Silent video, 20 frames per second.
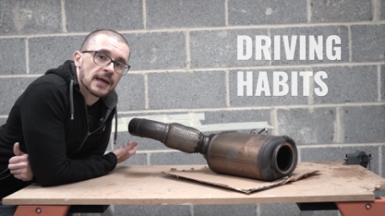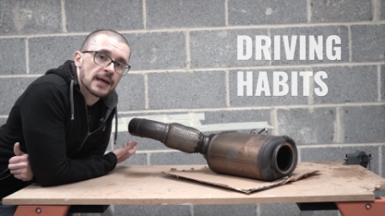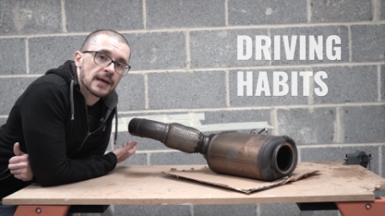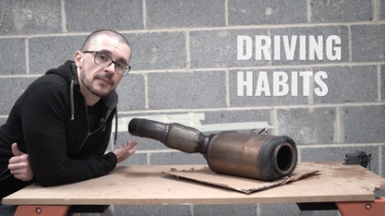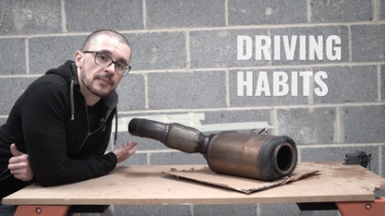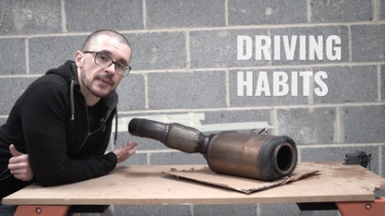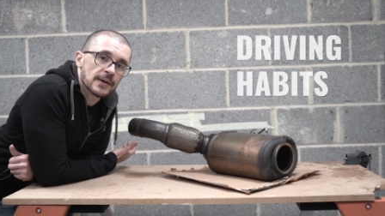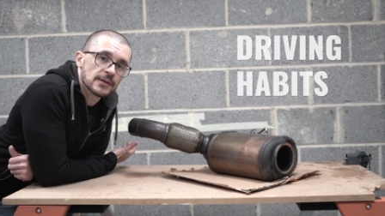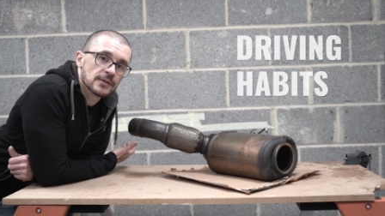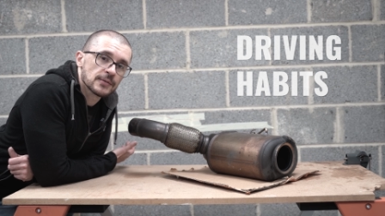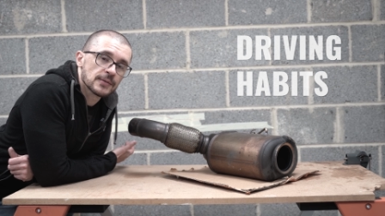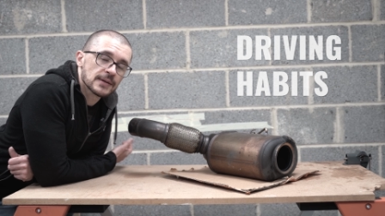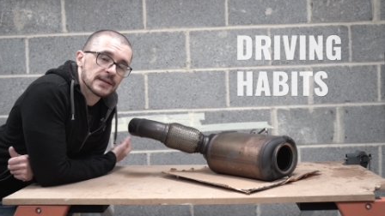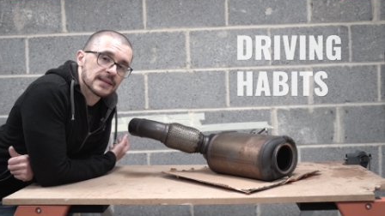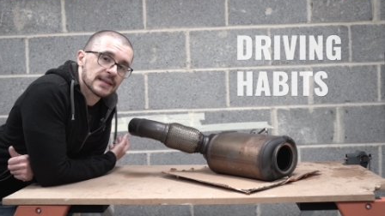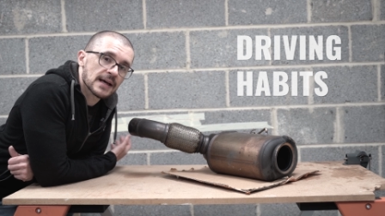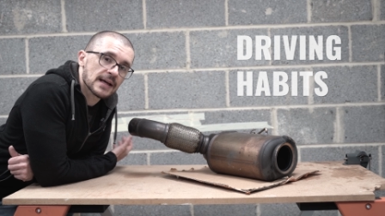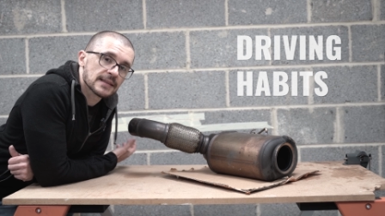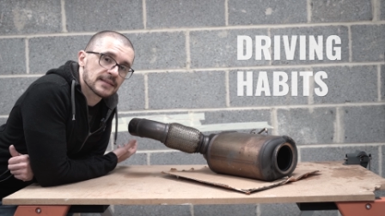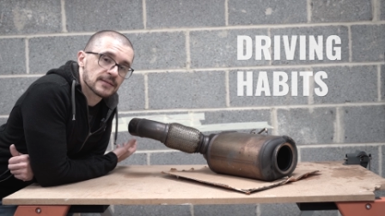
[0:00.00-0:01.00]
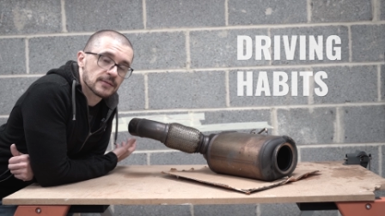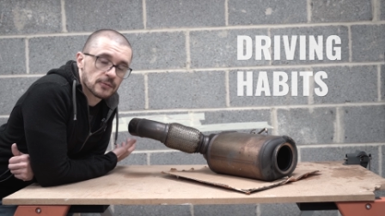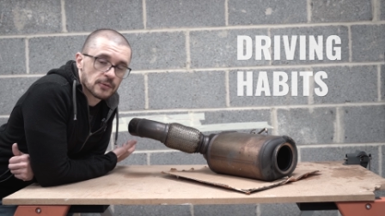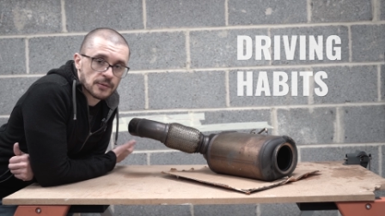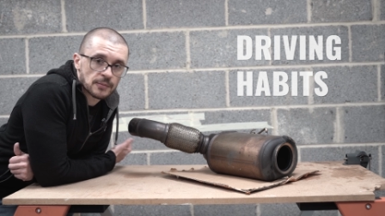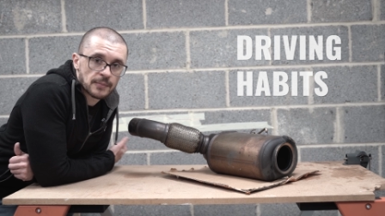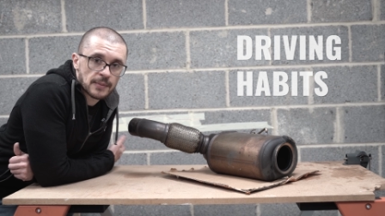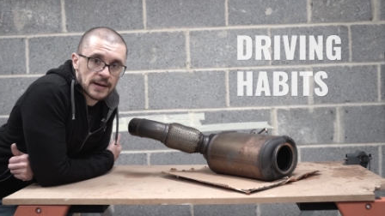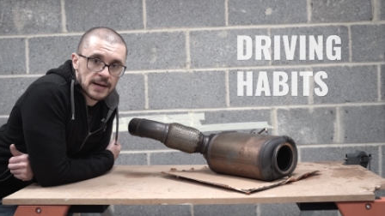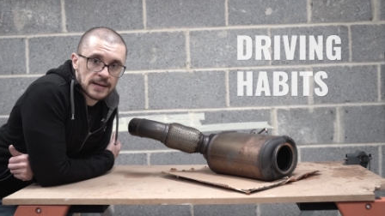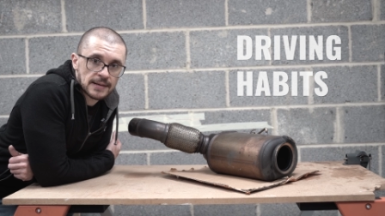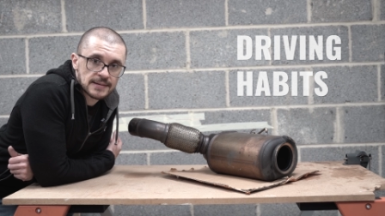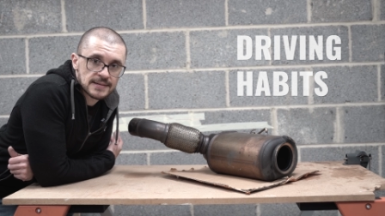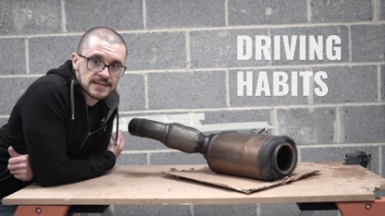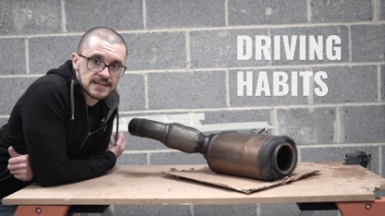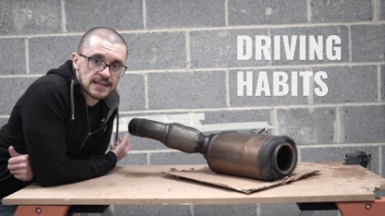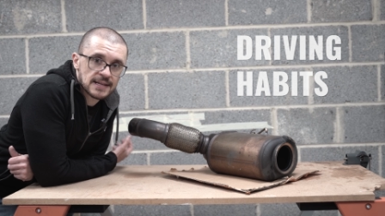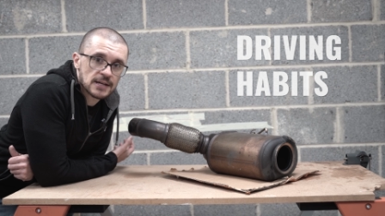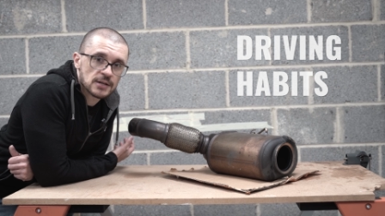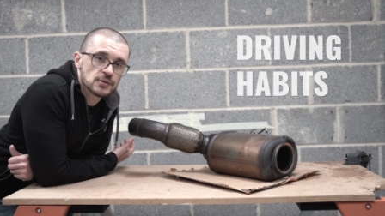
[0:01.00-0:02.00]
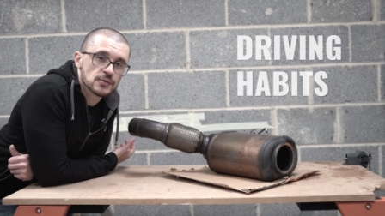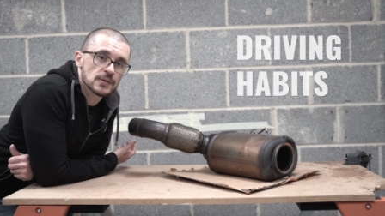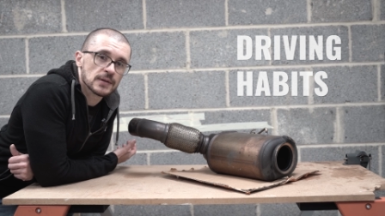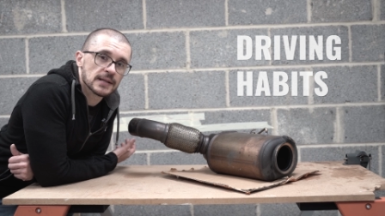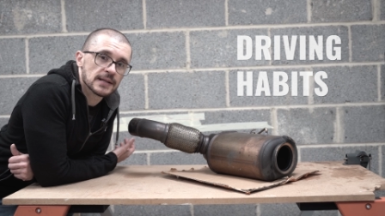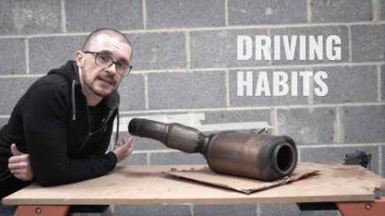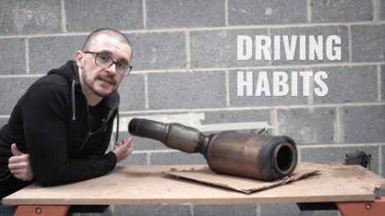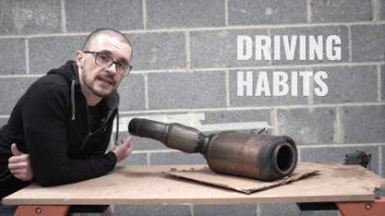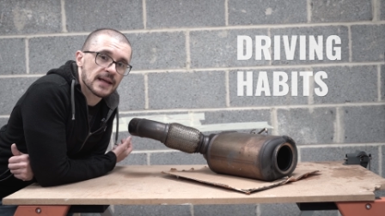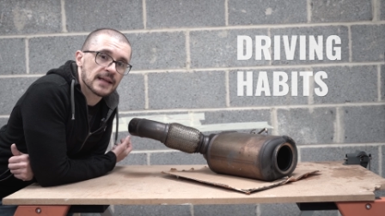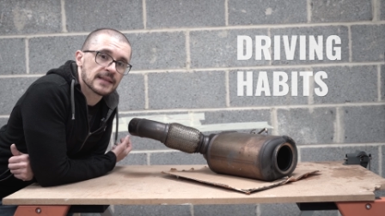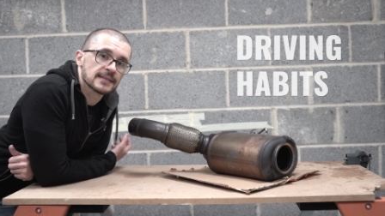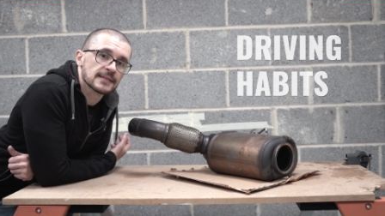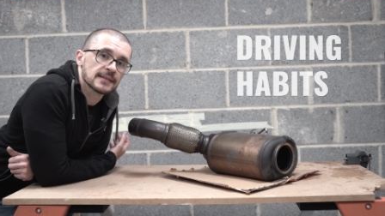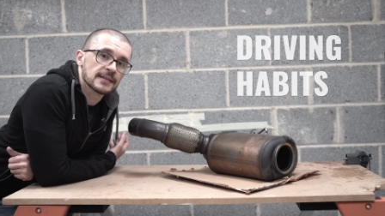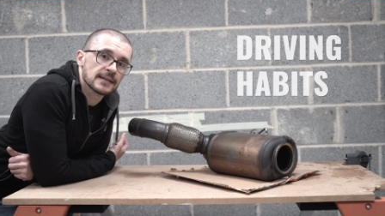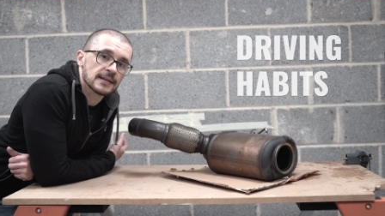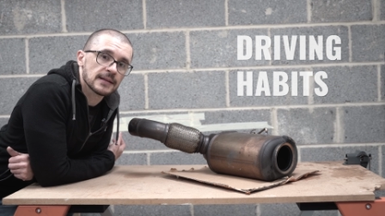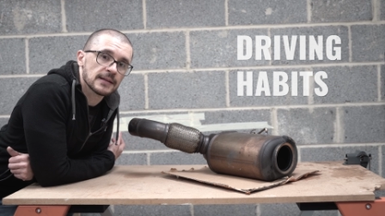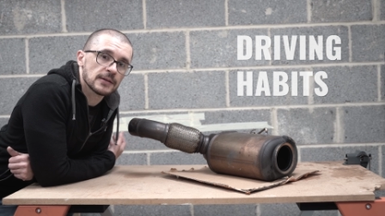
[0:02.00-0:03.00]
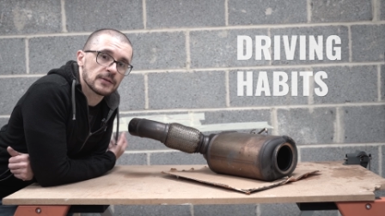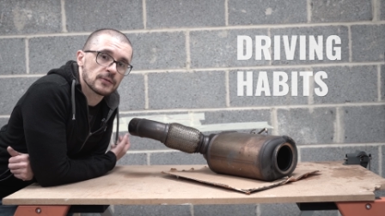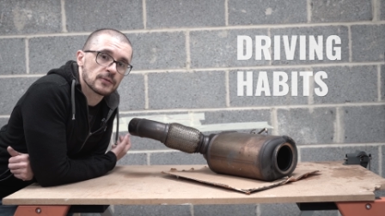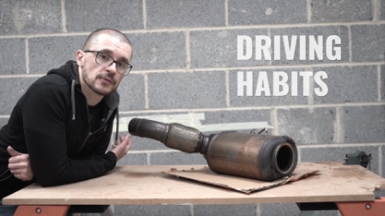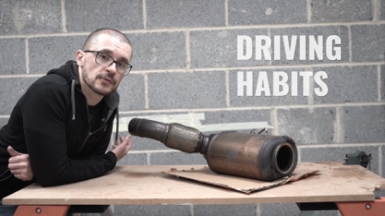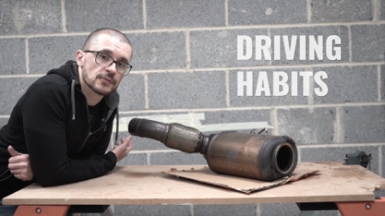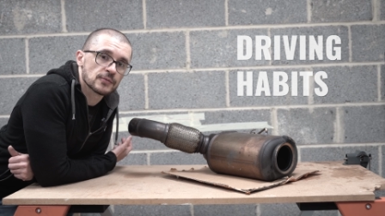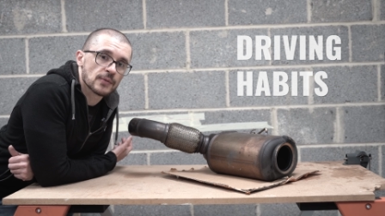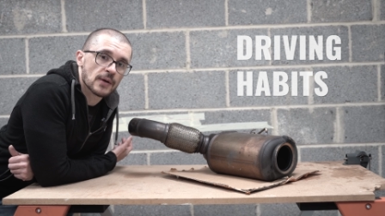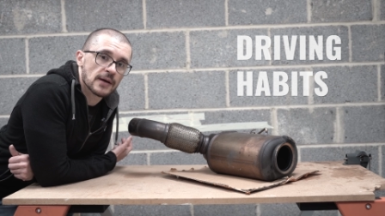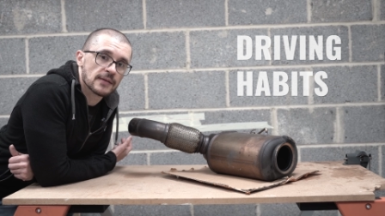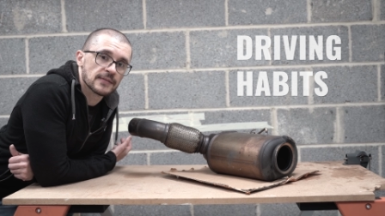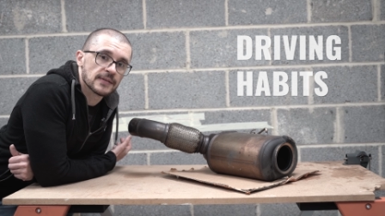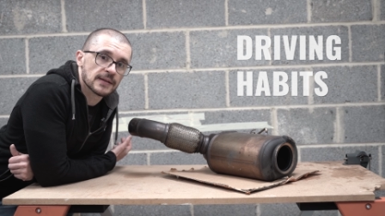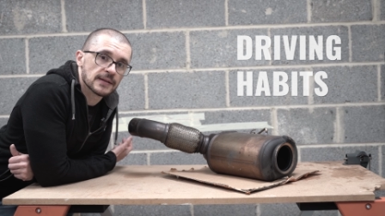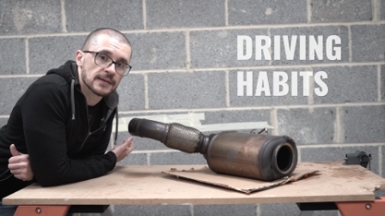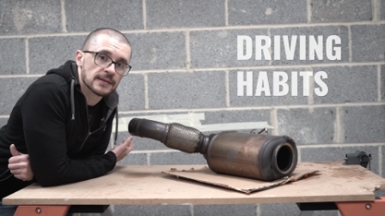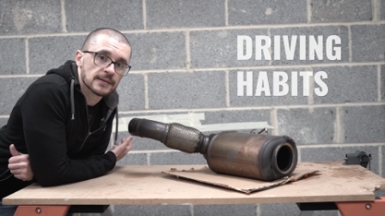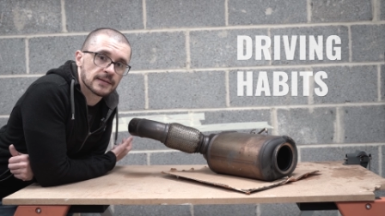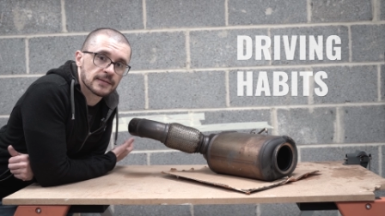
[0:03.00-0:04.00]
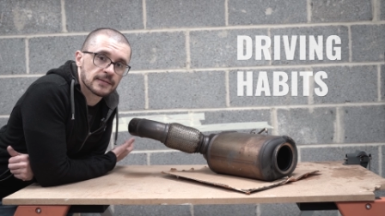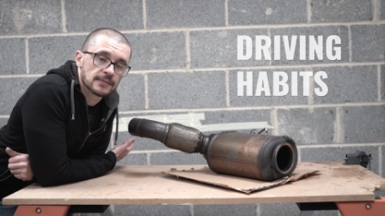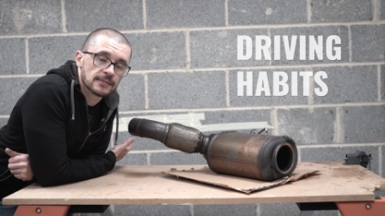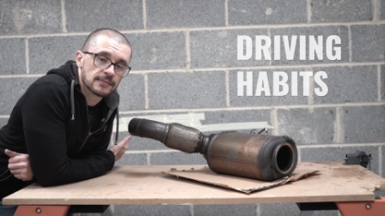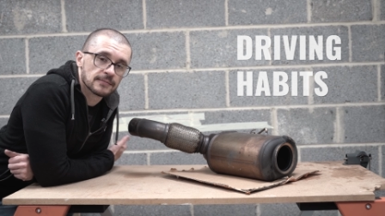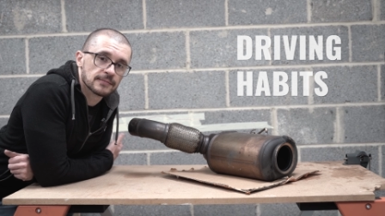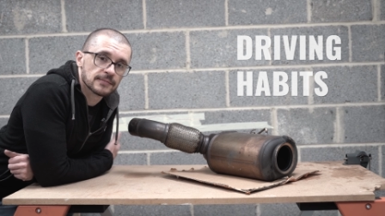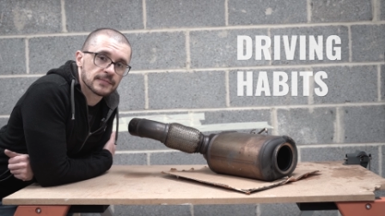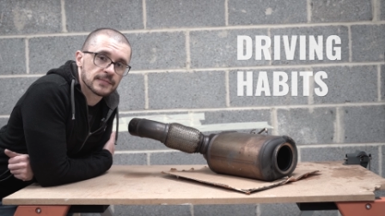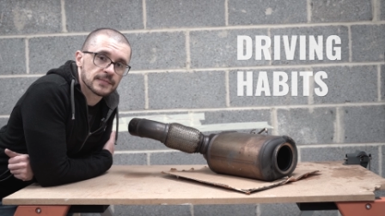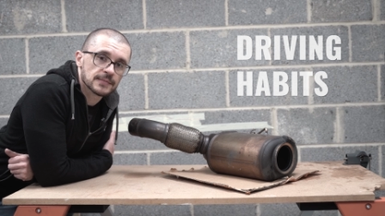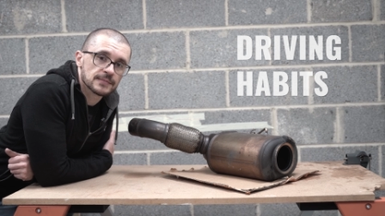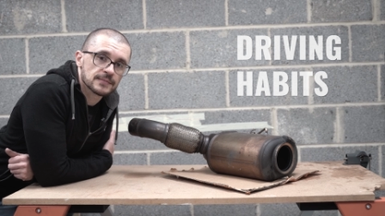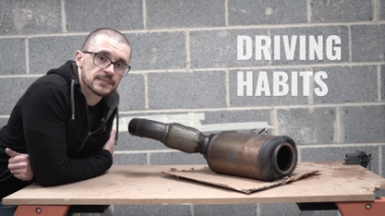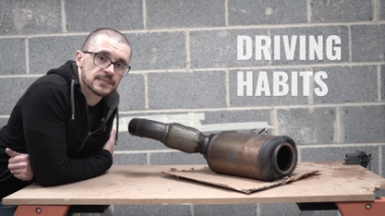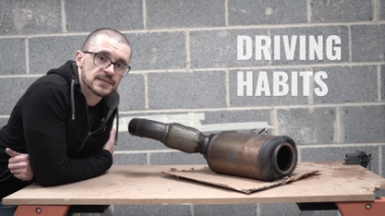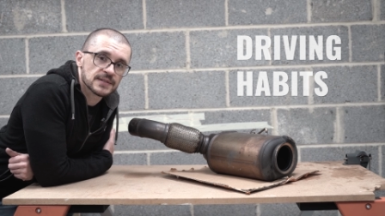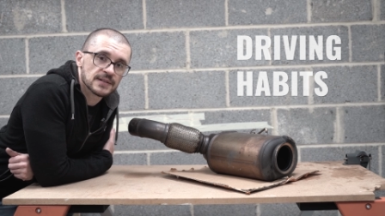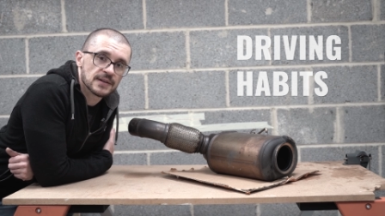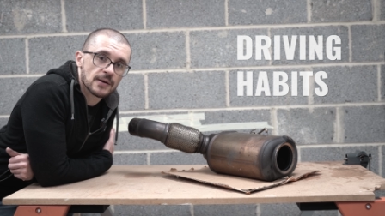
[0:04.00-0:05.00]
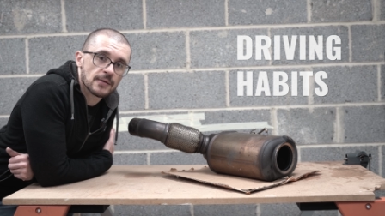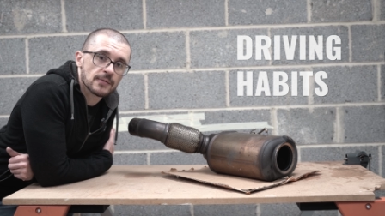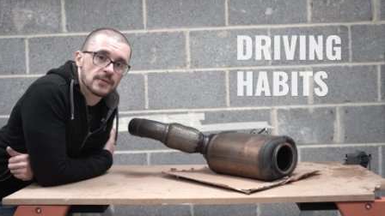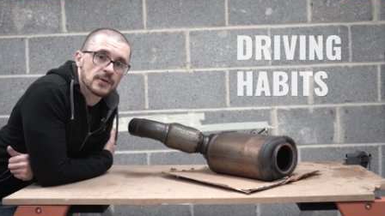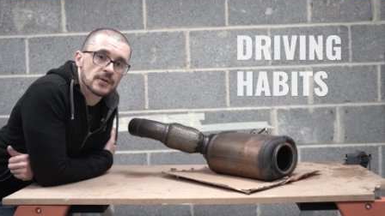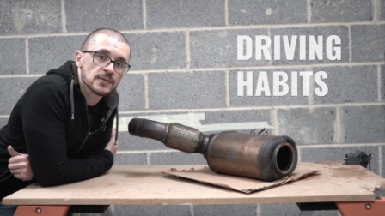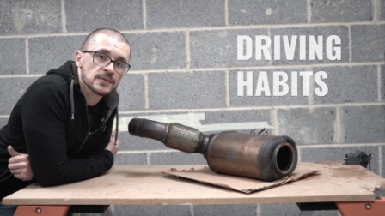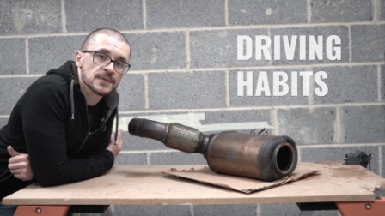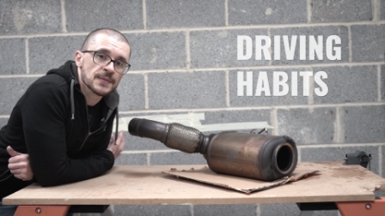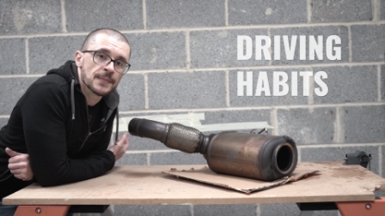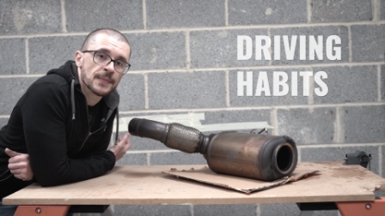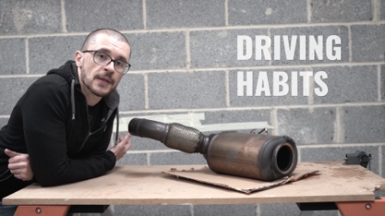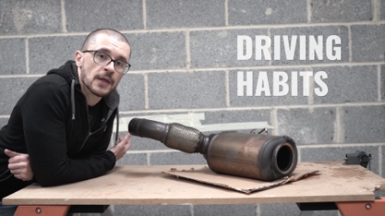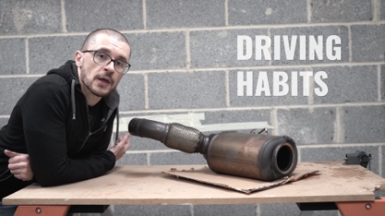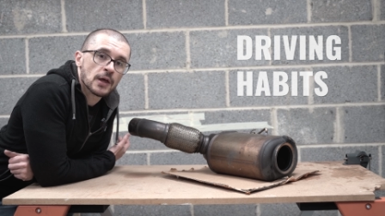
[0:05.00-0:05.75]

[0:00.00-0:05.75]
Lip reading: And by doing that or by scheduling that in your driving scenarios,